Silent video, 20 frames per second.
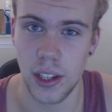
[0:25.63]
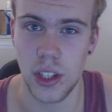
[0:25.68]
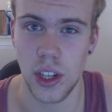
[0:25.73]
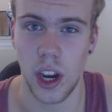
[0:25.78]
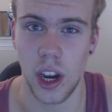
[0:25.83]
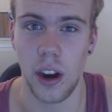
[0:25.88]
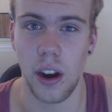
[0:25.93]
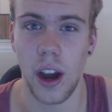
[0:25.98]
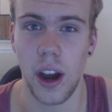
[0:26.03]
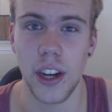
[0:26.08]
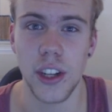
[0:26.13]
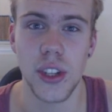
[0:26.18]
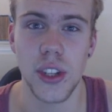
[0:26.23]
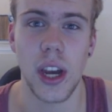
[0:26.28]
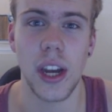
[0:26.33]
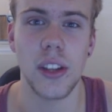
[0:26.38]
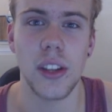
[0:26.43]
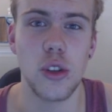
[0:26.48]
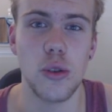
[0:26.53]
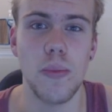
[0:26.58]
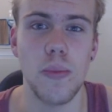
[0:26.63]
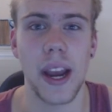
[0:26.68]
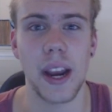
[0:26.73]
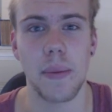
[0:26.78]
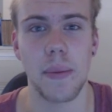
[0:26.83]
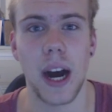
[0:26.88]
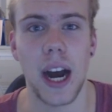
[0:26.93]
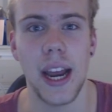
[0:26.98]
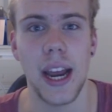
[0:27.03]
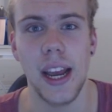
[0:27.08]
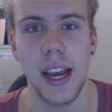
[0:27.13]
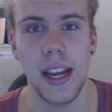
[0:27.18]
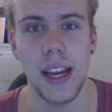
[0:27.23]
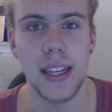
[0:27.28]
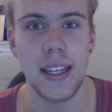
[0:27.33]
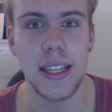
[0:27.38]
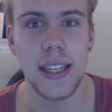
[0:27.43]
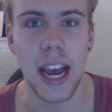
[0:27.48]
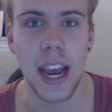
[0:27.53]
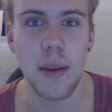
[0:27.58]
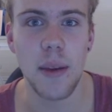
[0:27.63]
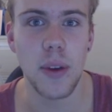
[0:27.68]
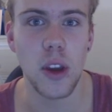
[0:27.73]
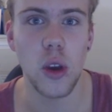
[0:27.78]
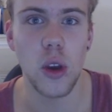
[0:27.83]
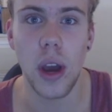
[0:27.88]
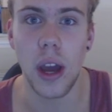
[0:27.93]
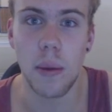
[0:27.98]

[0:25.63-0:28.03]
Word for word: so I decided to make my debut,